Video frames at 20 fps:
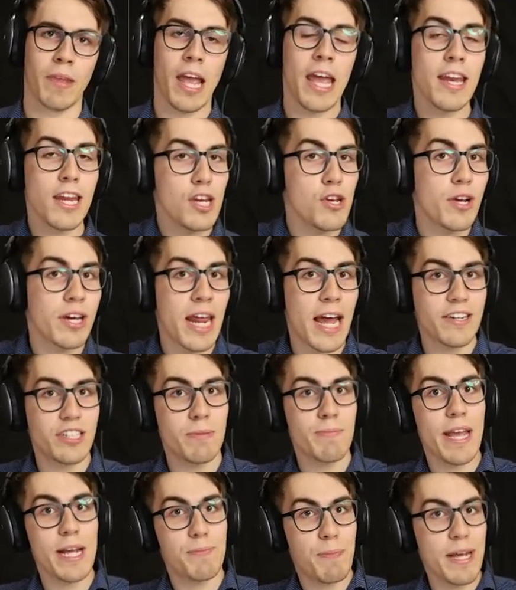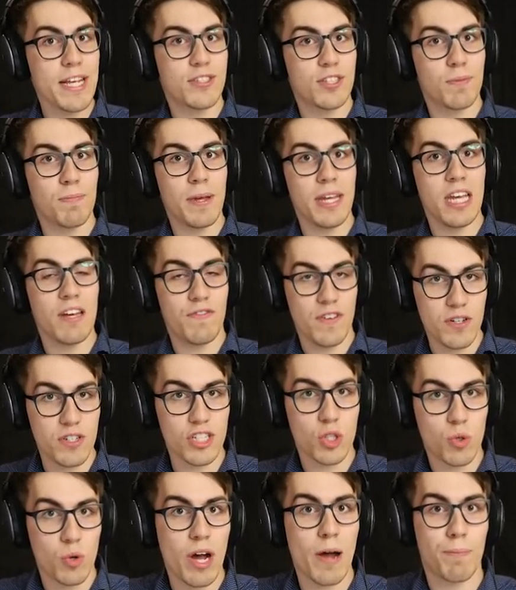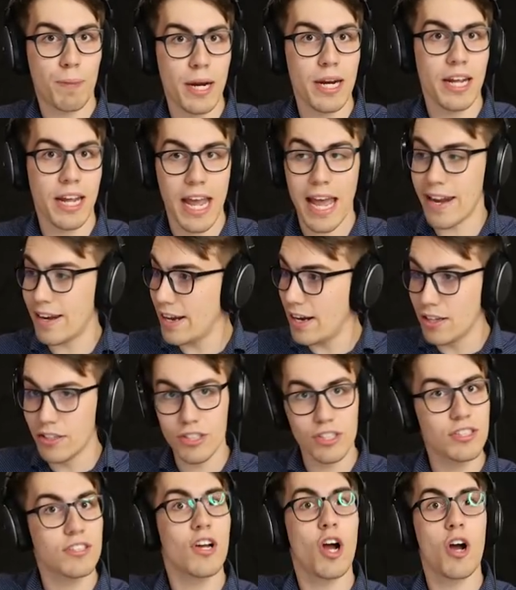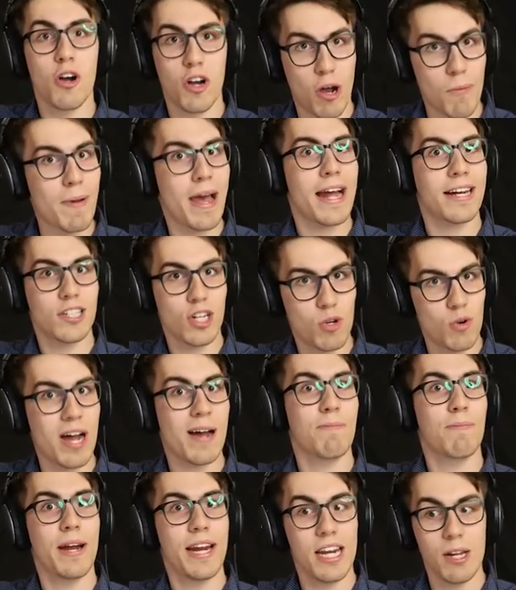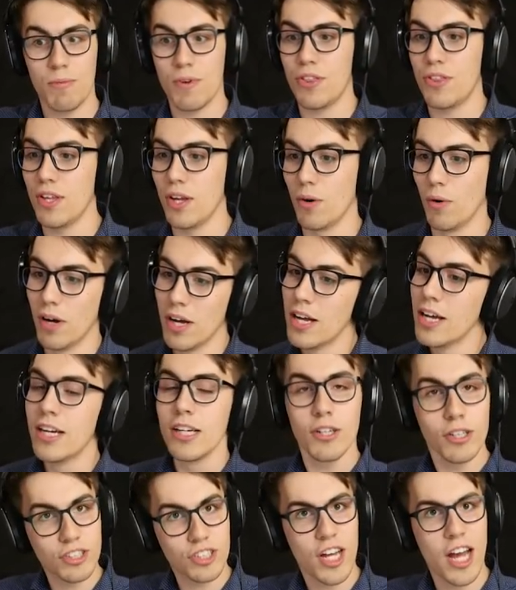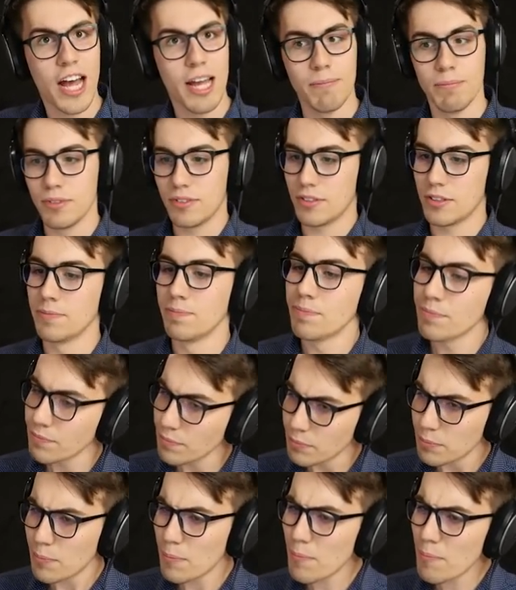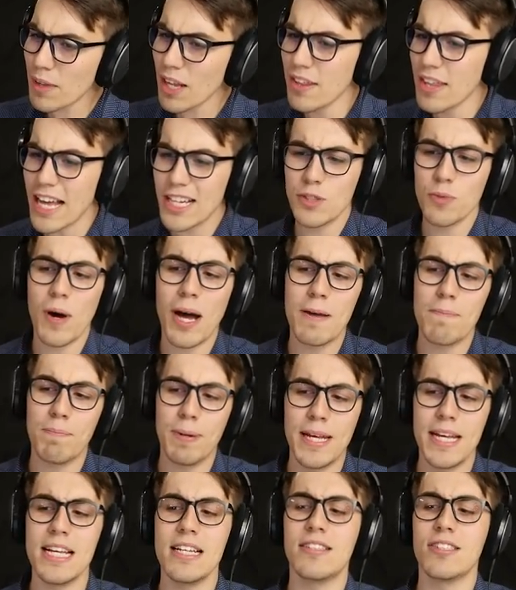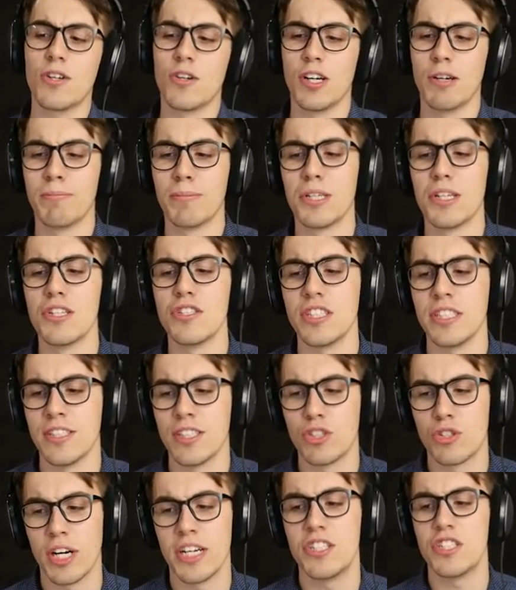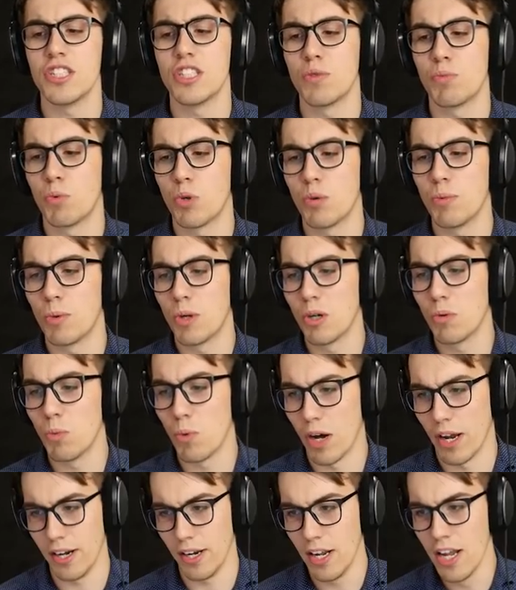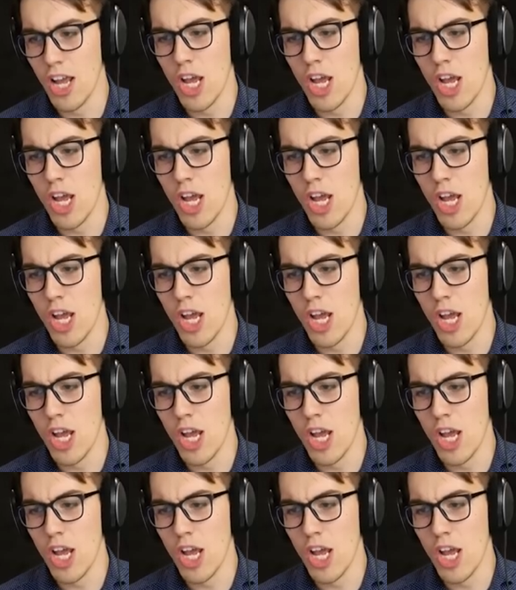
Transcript: And then you can actually make peace with me if you just cooperate again, then I'll just go back to cooperating with you. Good times. That's why peace could emerge in the trenches of World War I.